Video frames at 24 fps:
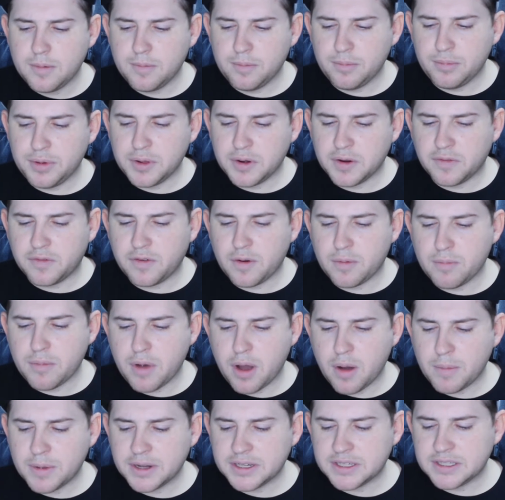beautiful
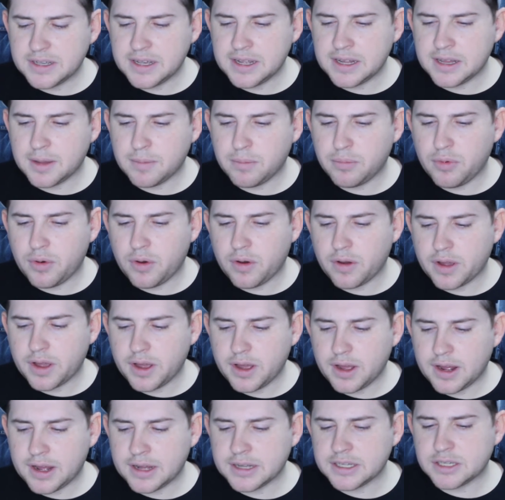moments in the book,
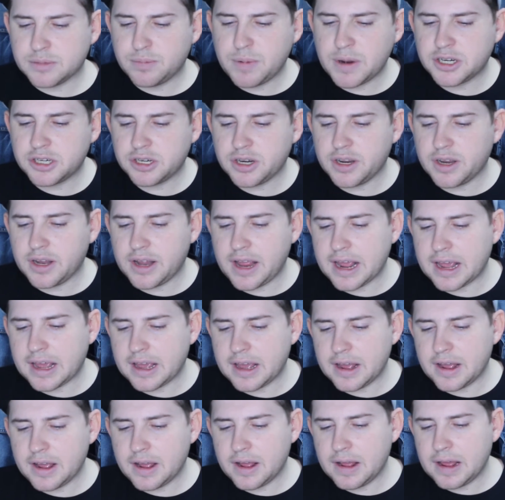especially like
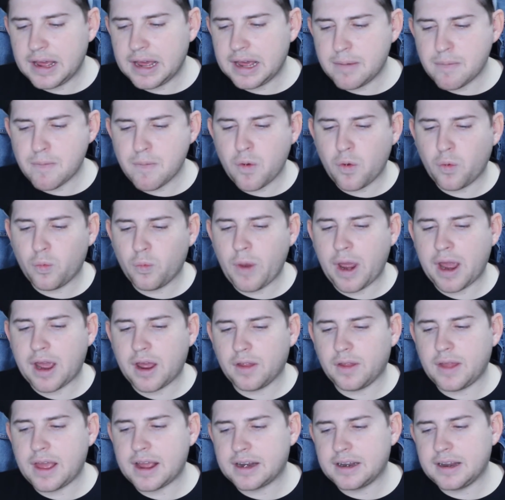him
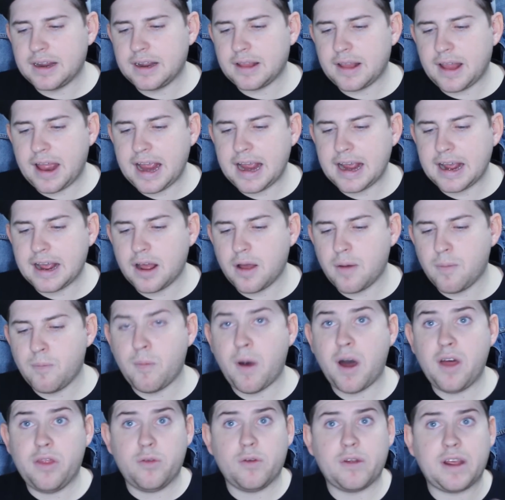recollecting like
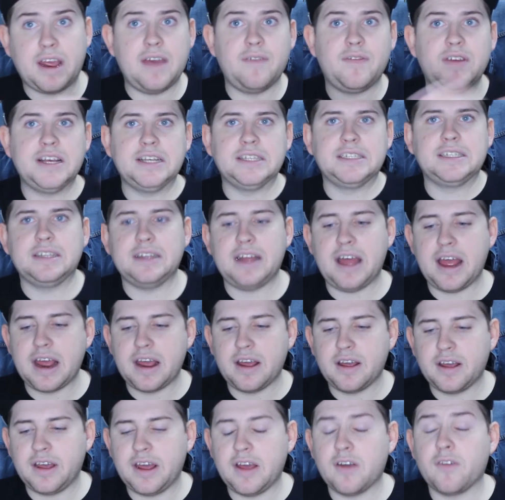Mothra
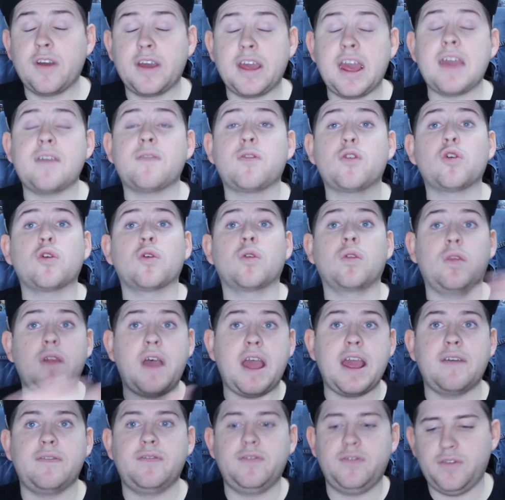gave her
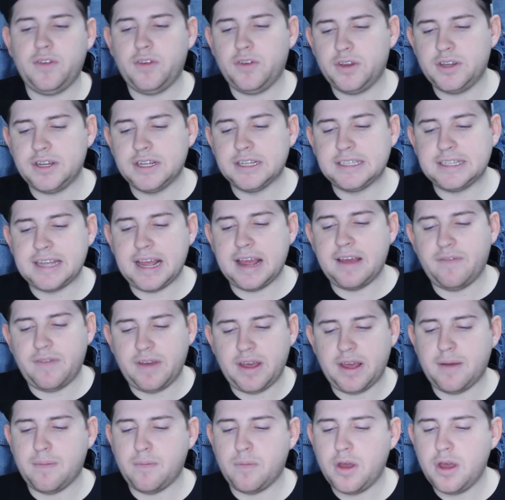life to save
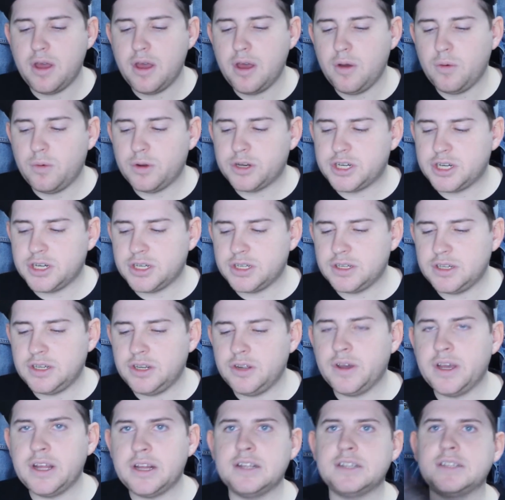him, which is,
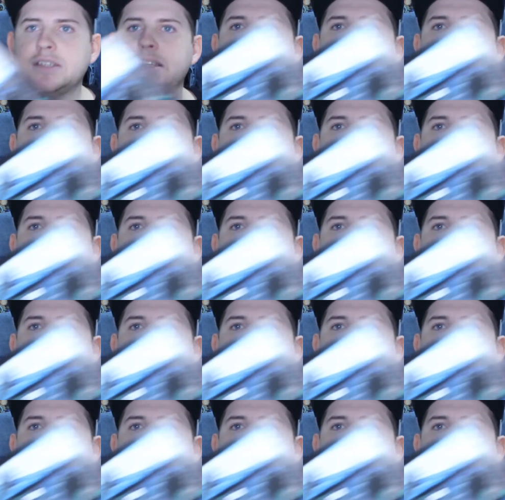you get this